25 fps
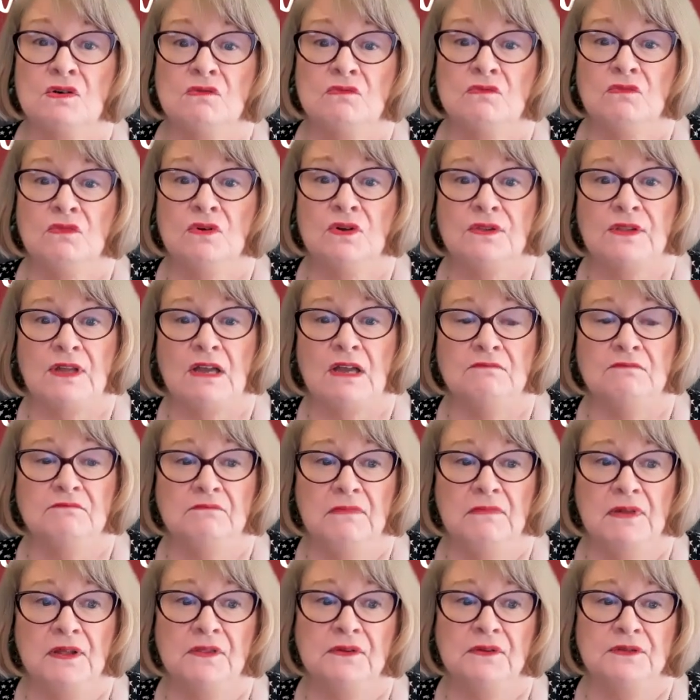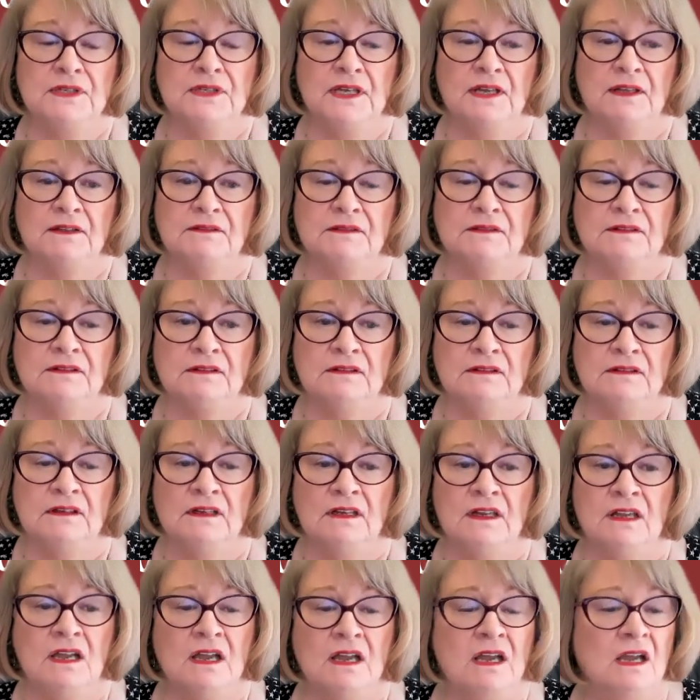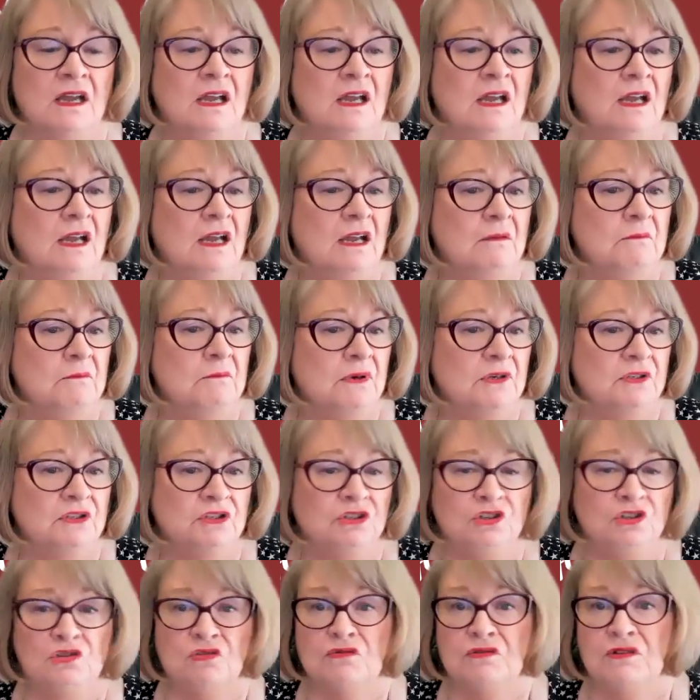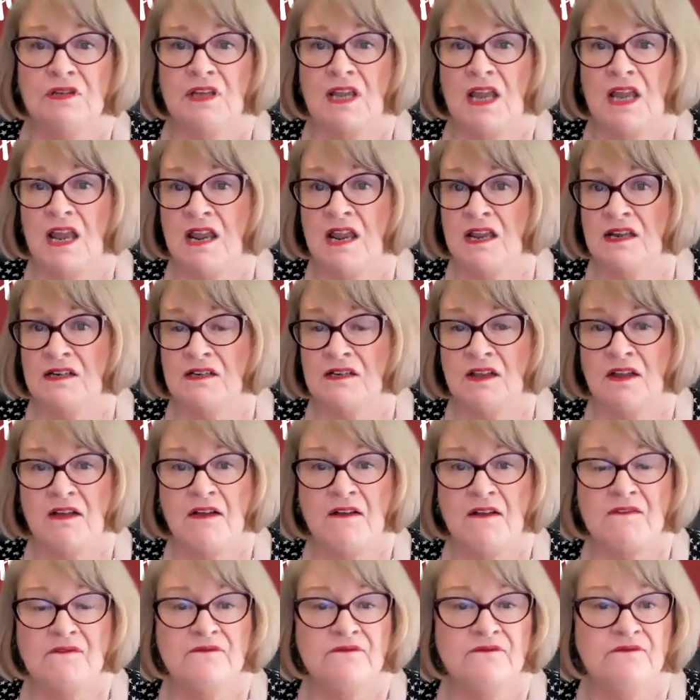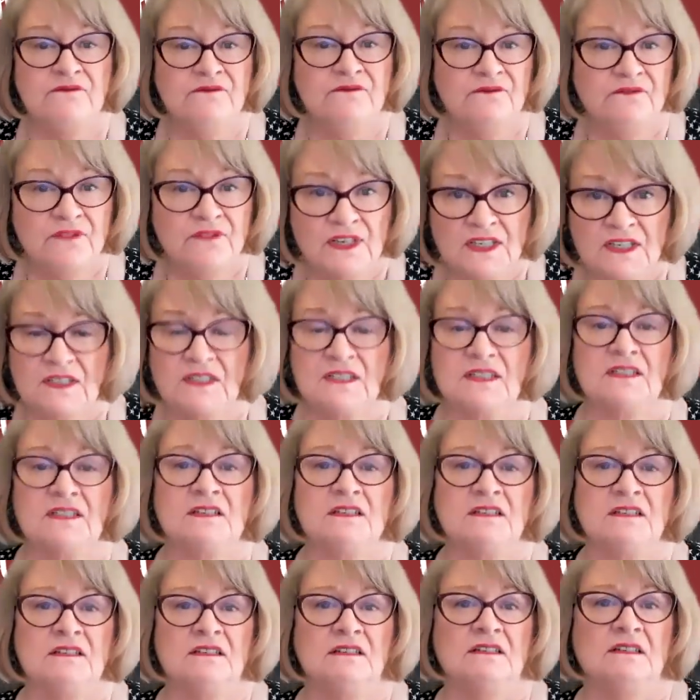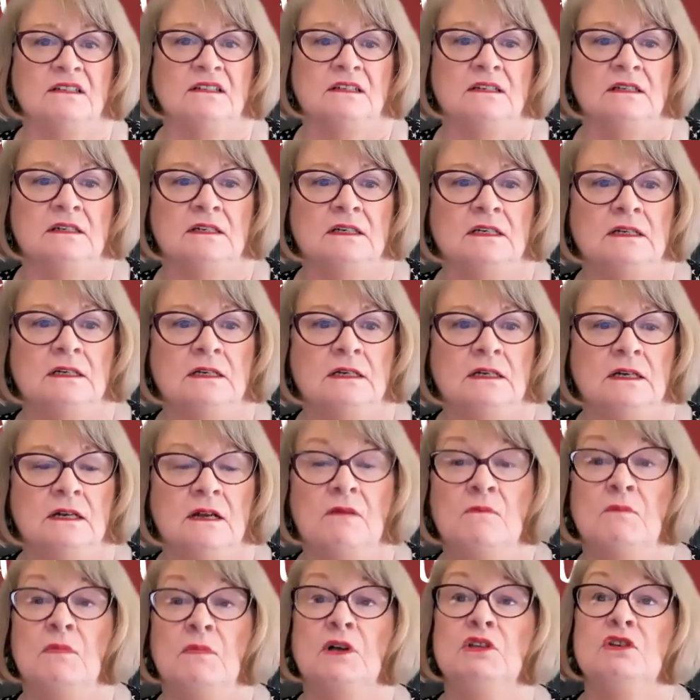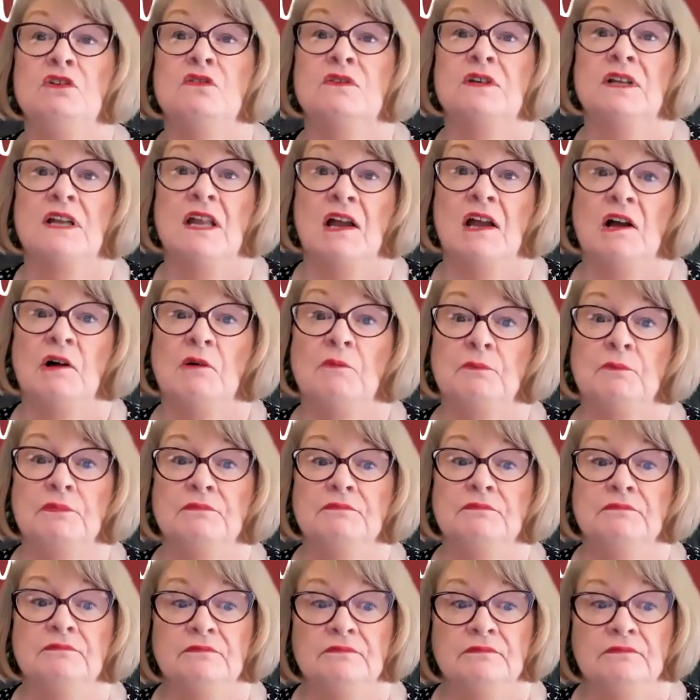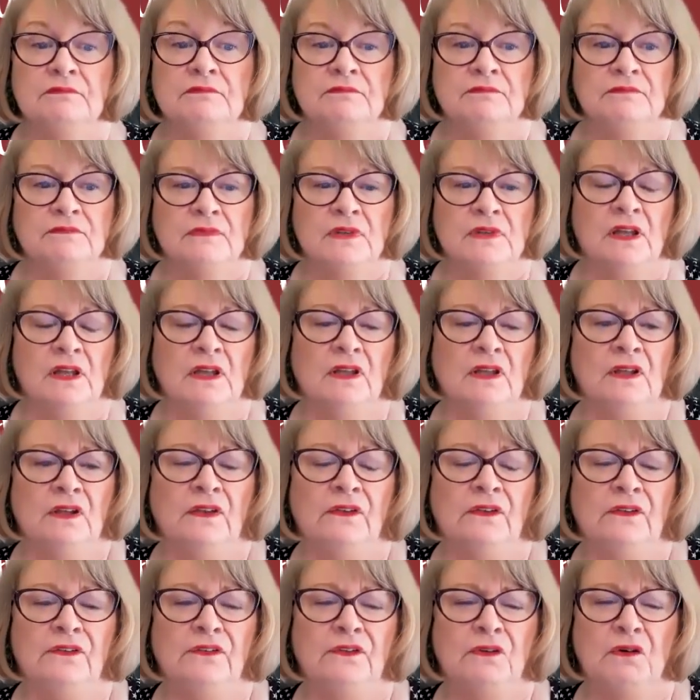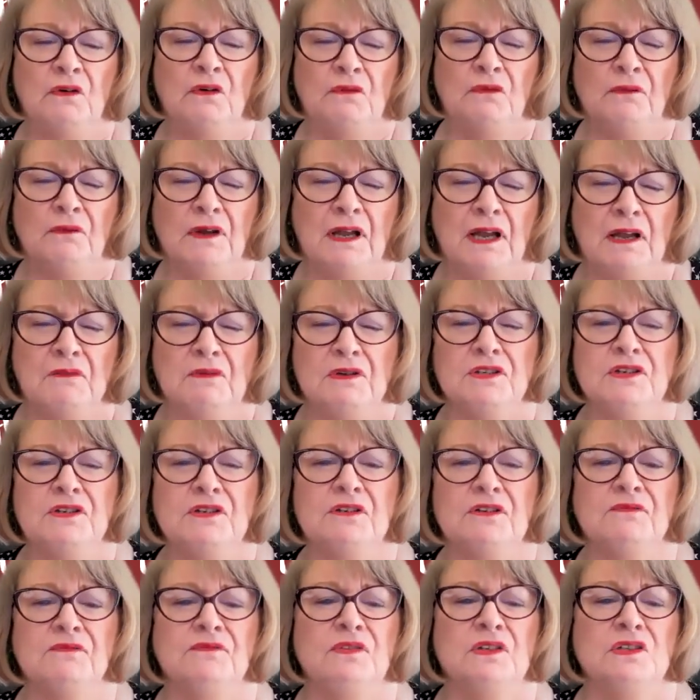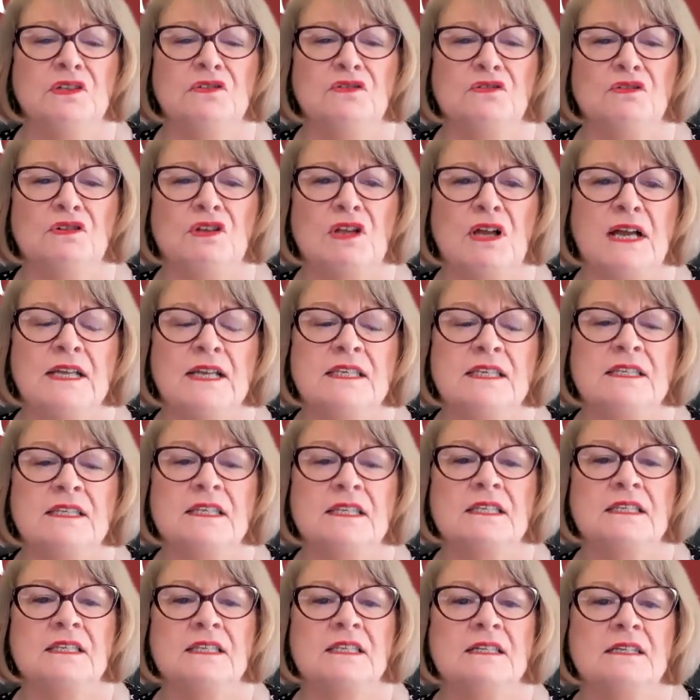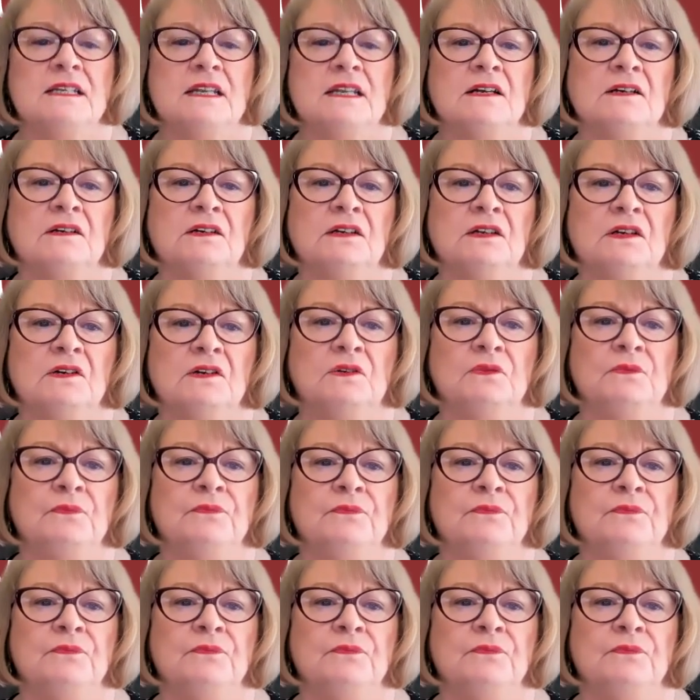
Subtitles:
without mother death, but you can't fix it, but you can help. So I want you to visualize this scenario.